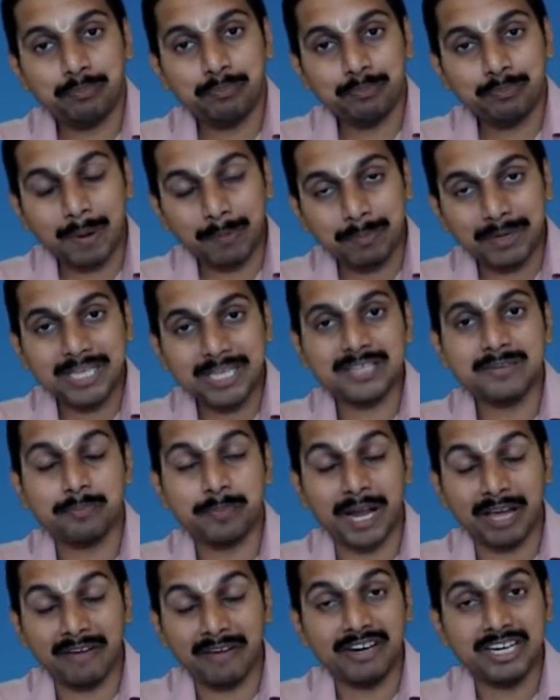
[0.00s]
public,
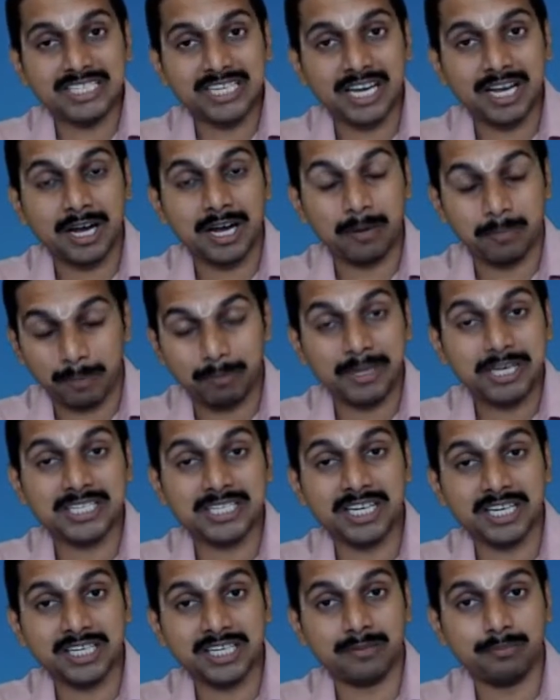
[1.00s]
private, uh, public
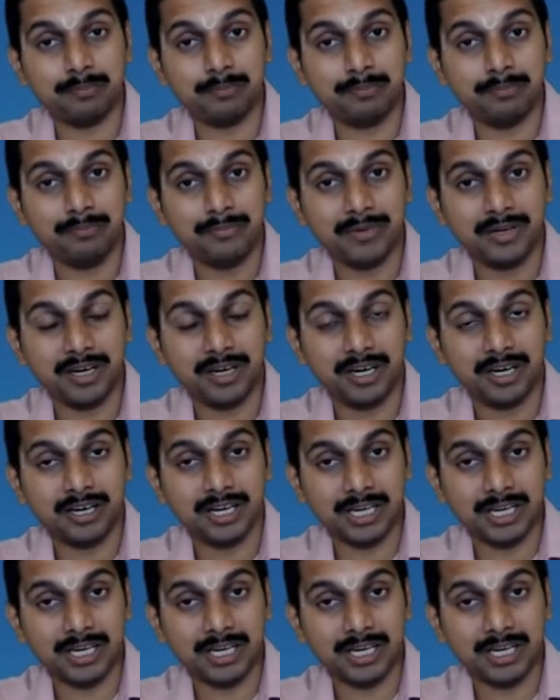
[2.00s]
sector uh,